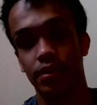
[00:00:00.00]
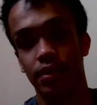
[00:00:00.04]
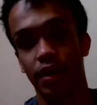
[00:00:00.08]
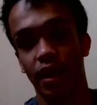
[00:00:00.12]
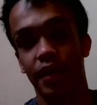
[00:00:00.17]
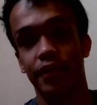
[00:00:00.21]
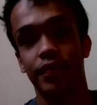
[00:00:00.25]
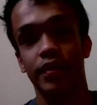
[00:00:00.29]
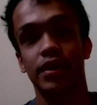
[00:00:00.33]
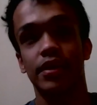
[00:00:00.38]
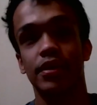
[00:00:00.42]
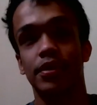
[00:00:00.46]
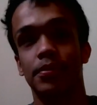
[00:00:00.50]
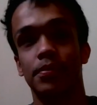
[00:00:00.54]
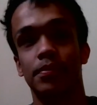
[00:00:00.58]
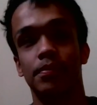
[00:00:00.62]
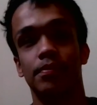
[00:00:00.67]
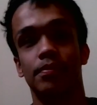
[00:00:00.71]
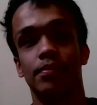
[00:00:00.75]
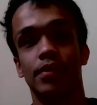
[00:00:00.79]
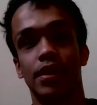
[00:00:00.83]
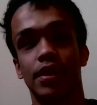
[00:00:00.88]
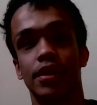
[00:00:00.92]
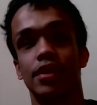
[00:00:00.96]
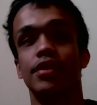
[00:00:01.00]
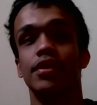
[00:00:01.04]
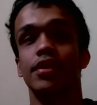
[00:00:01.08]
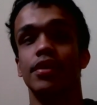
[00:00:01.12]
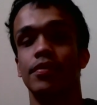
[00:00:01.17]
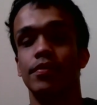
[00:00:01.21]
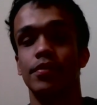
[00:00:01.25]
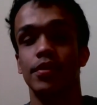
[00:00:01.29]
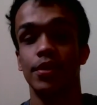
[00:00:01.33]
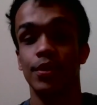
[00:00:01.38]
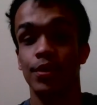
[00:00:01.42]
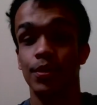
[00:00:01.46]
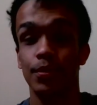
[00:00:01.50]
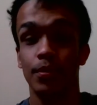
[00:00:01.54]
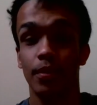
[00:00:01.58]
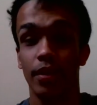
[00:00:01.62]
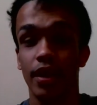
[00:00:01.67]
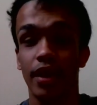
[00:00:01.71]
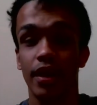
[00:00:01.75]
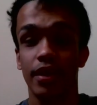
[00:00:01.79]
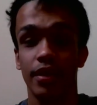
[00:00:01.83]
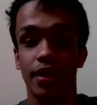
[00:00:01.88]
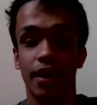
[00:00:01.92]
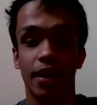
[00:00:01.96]
having the initiative to do
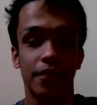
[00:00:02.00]
that,